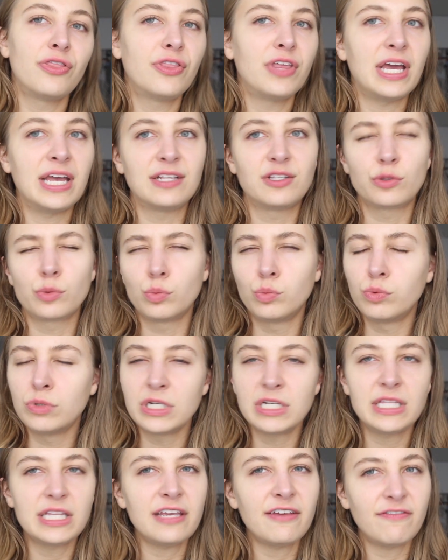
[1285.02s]
It's
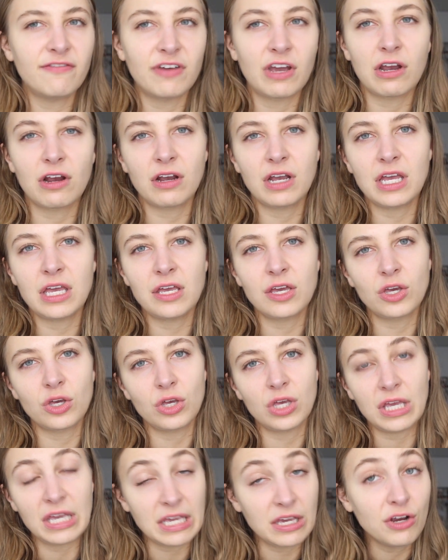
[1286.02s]
really very
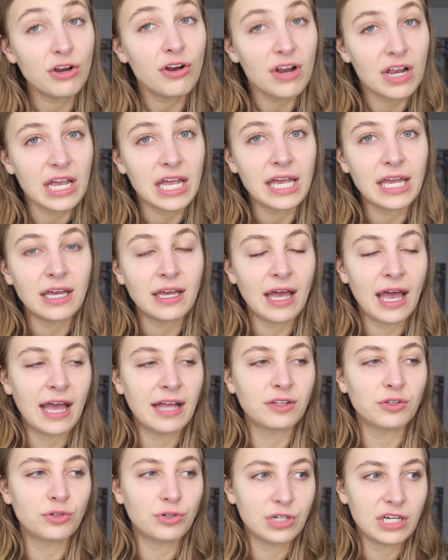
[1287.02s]
eerie
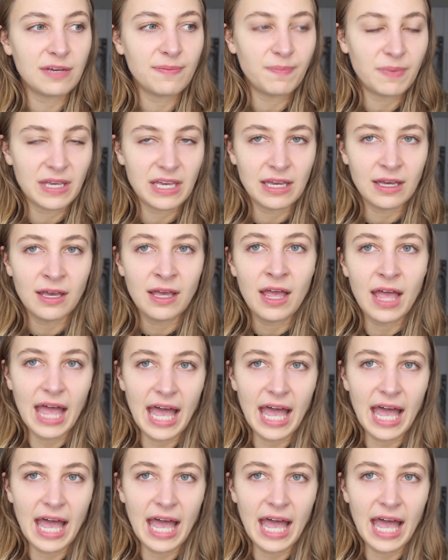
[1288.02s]
and creepy.